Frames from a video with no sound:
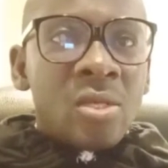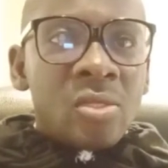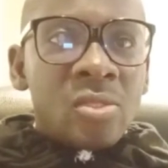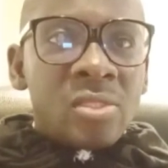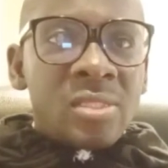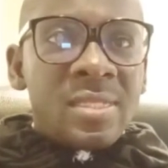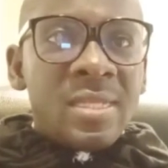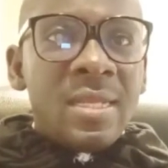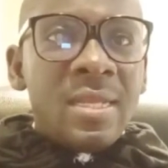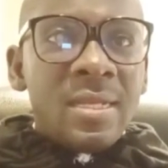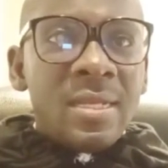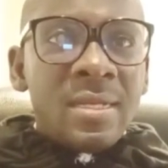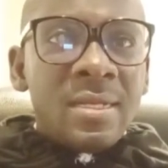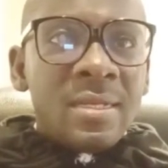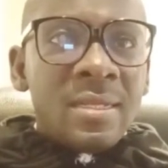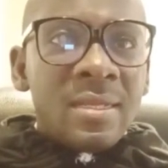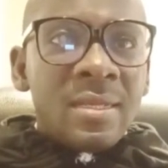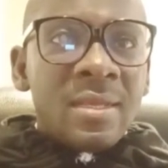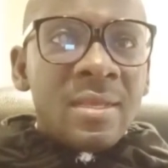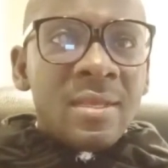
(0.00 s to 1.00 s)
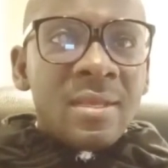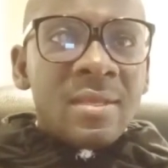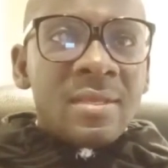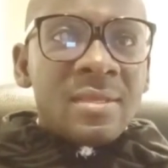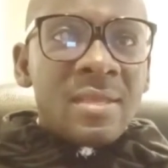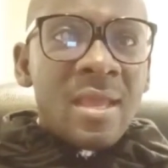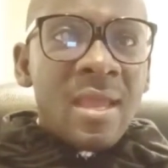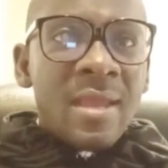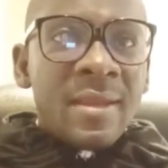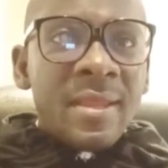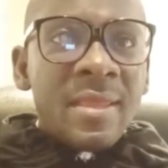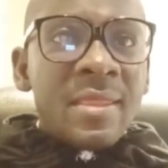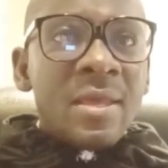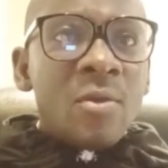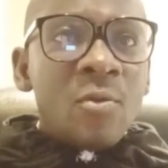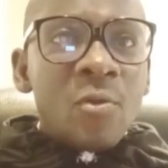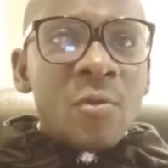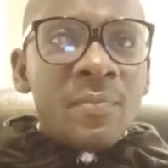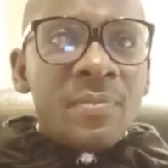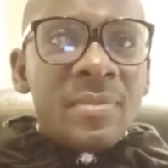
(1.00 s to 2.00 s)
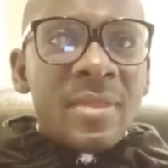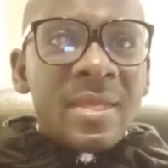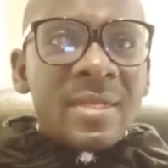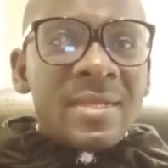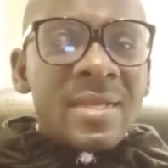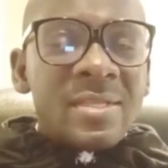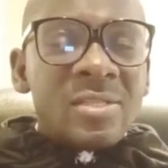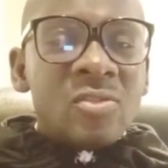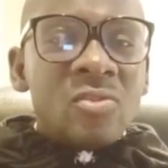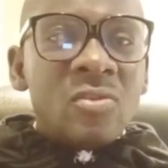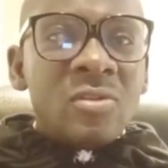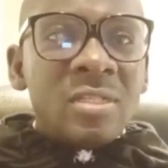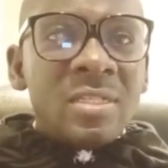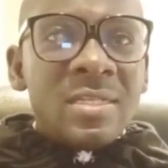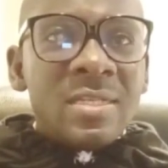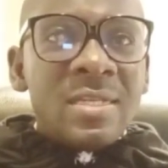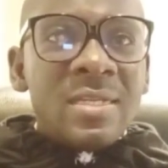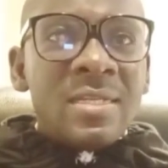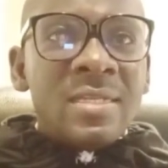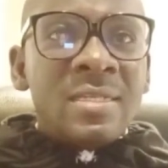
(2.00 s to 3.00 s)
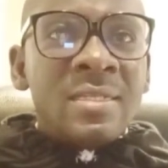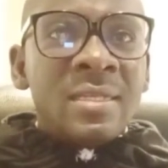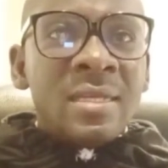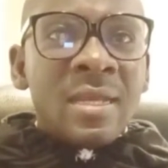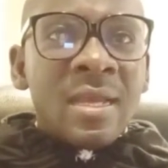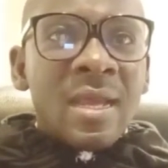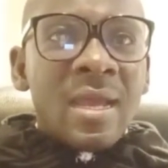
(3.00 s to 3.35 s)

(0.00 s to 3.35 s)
Still, another group that does not need